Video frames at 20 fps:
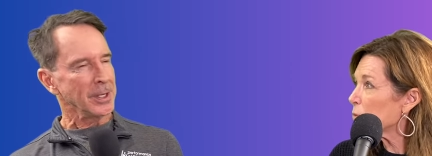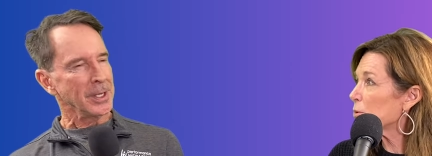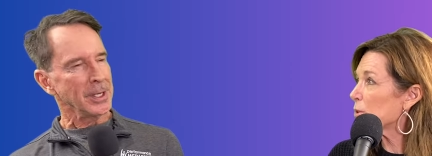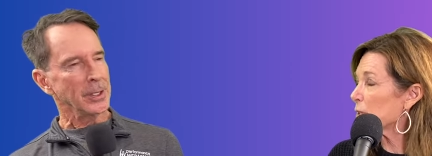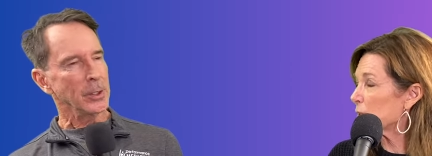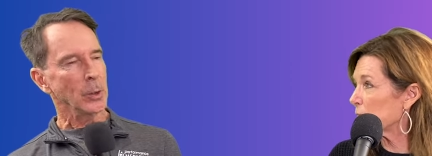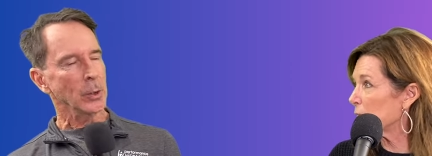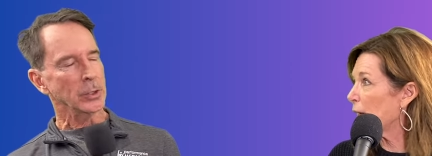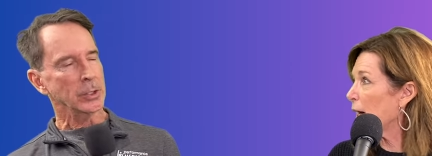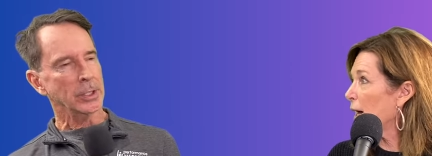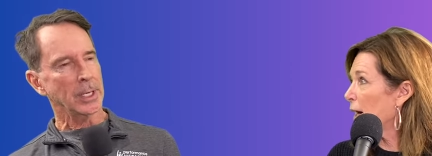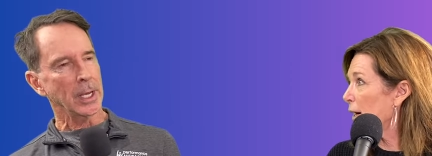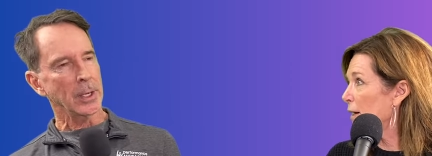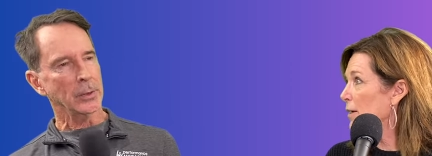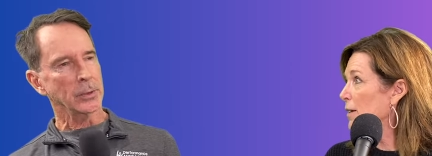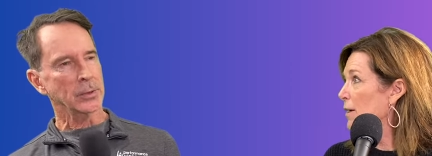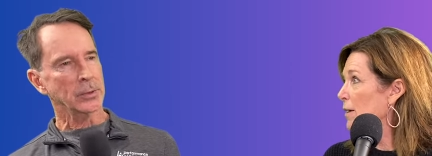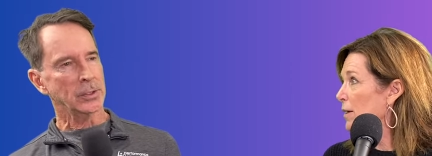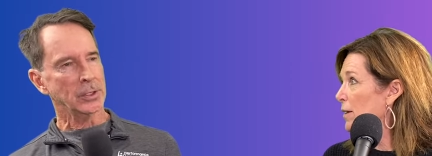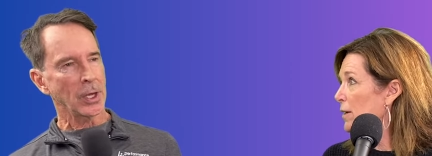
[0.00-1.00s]
Speaker 1: You know, it
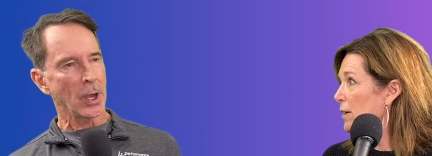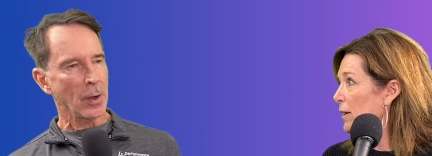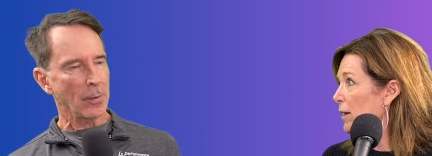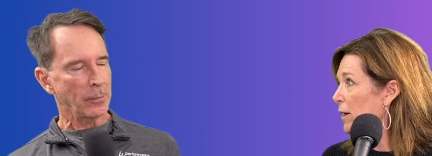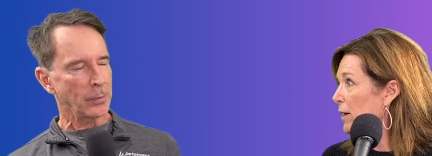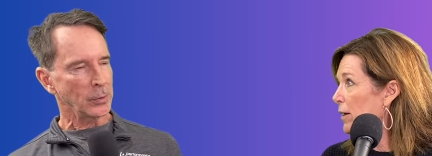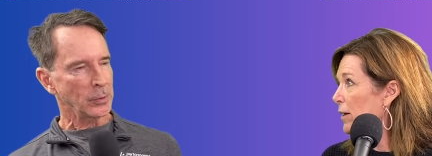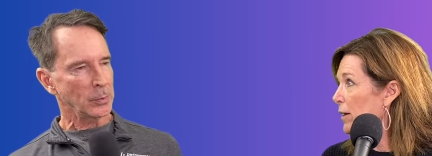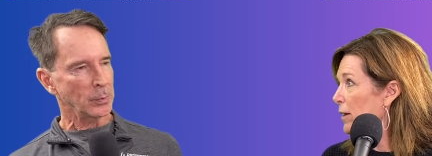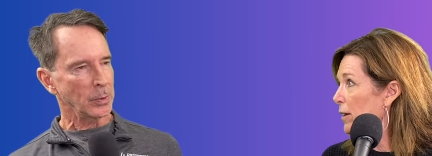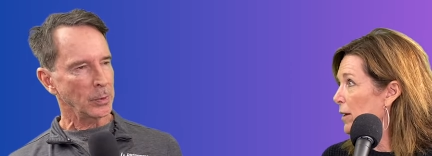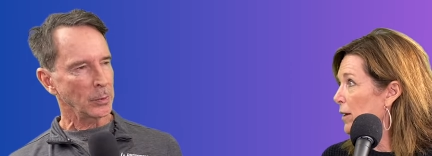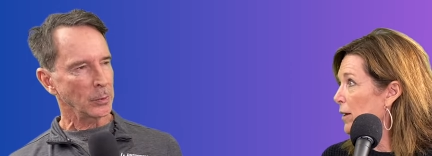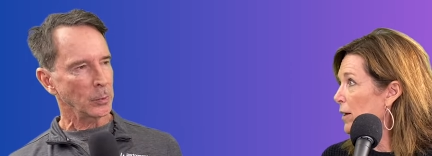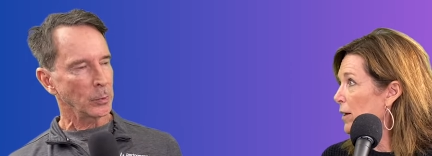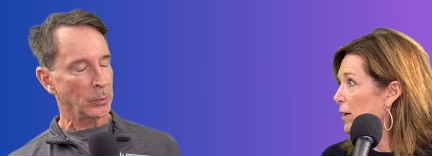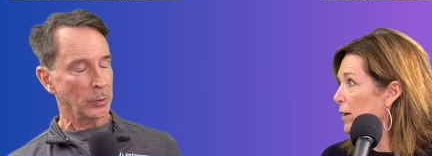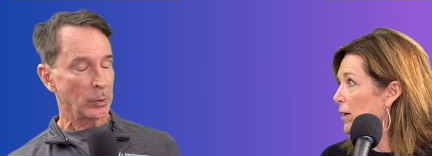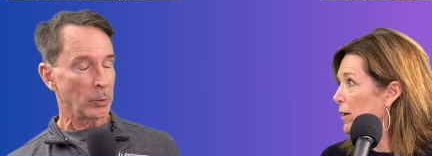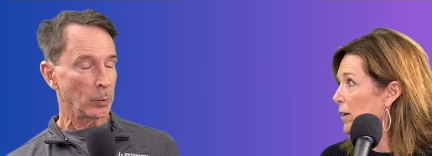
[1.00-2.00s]
sounds selfish, but
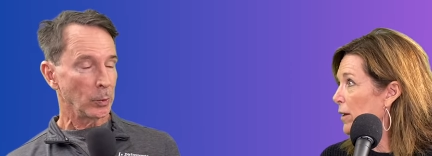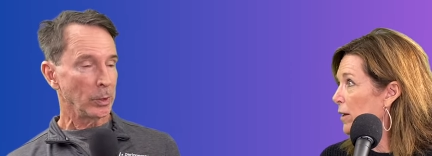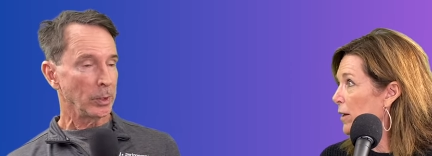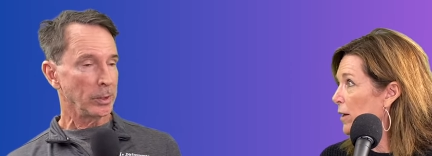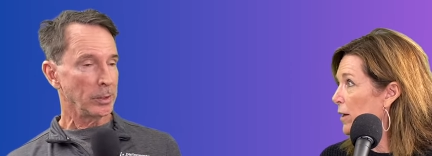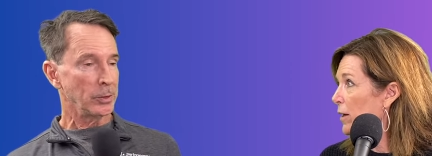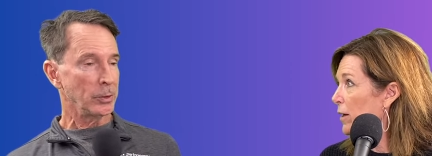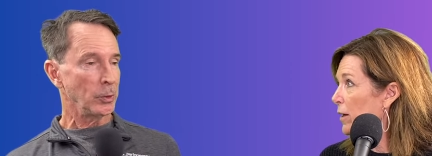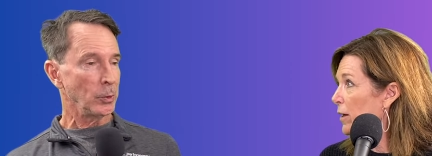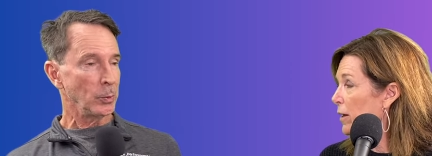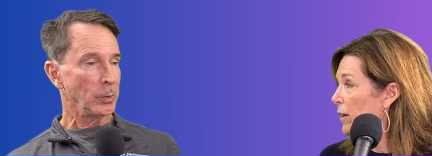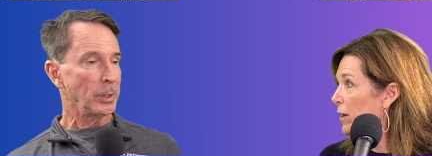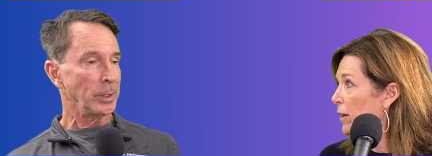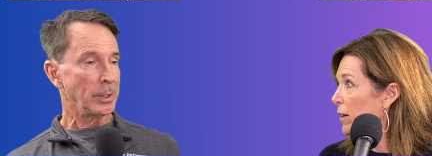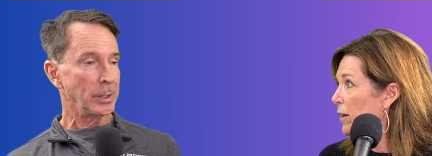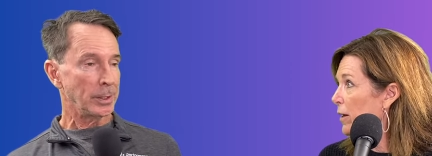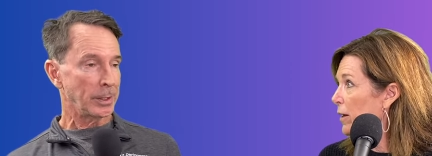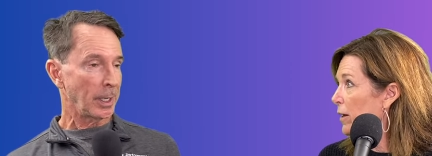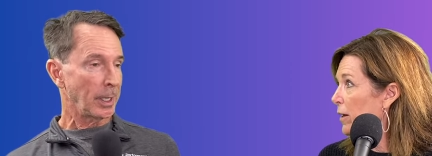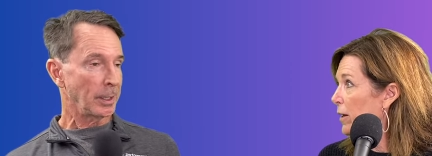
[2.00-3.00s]
you really do need to
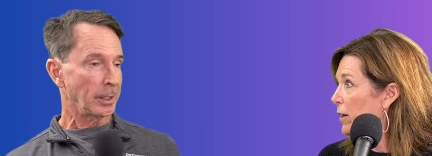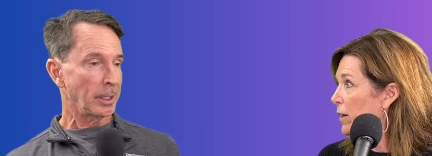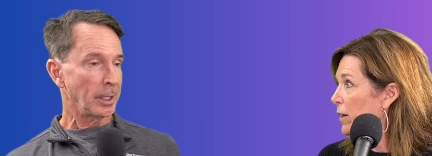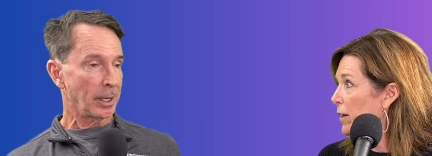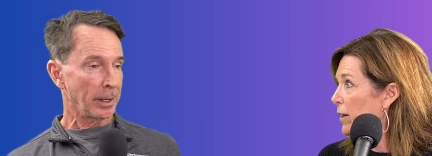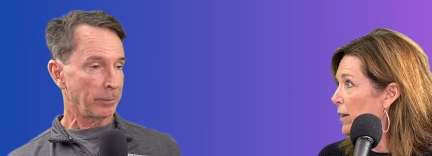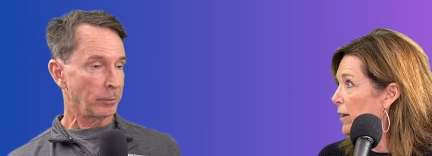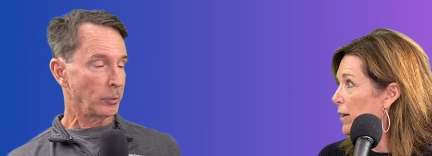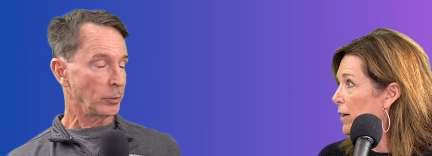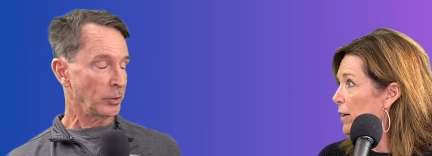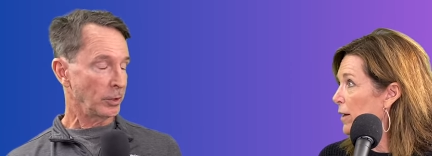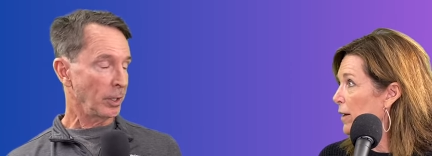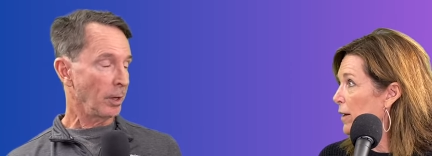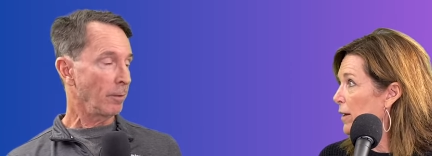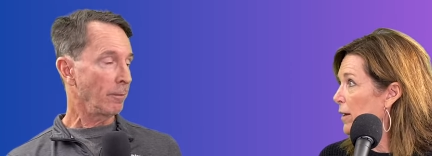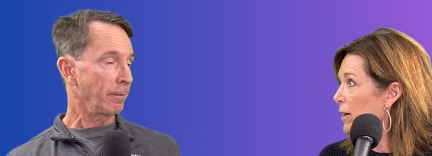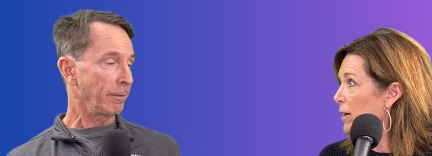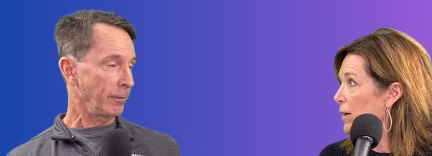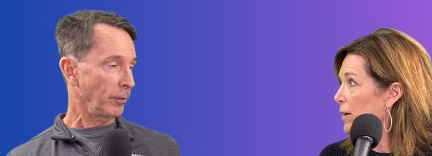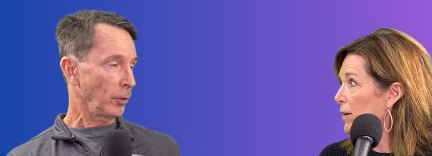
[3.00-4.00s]
take care of
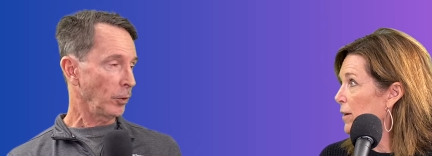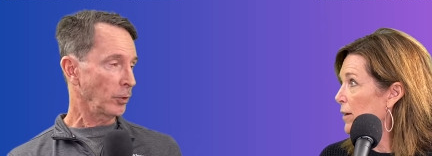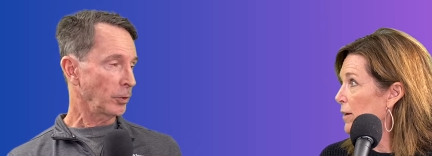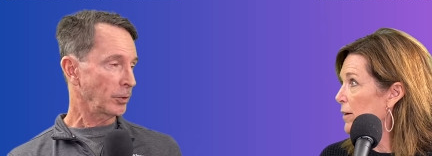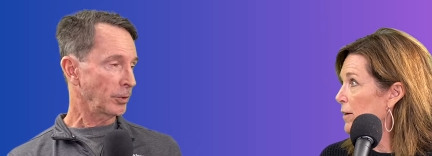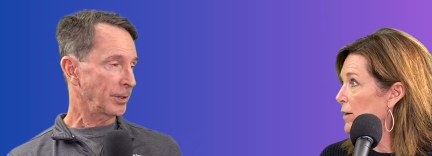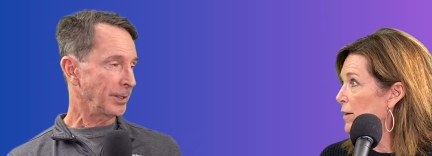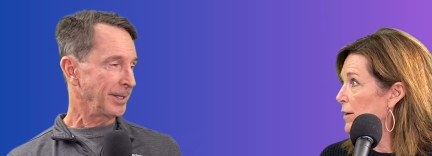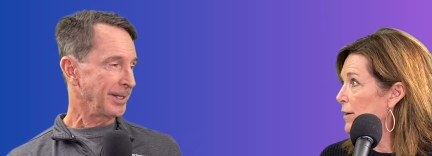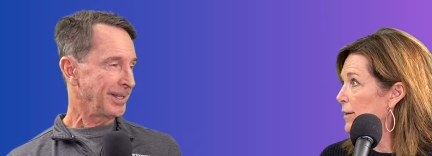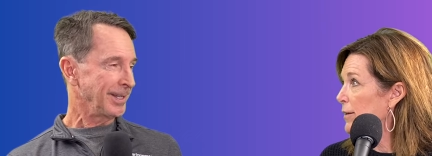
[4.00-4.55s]
yourself first